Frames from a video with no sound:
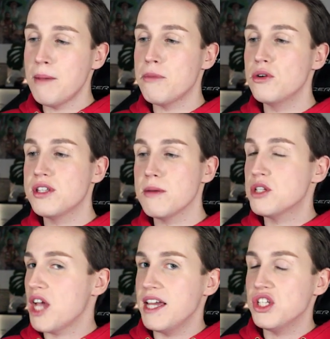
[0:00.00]
put some
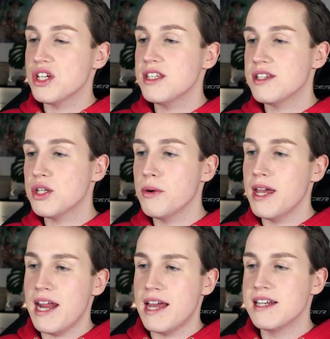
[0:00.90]
changes to
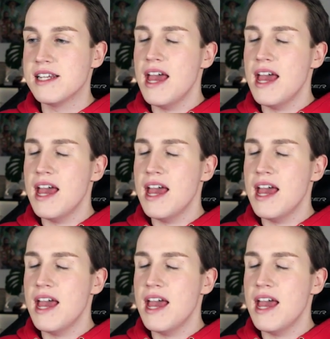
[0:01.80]
it and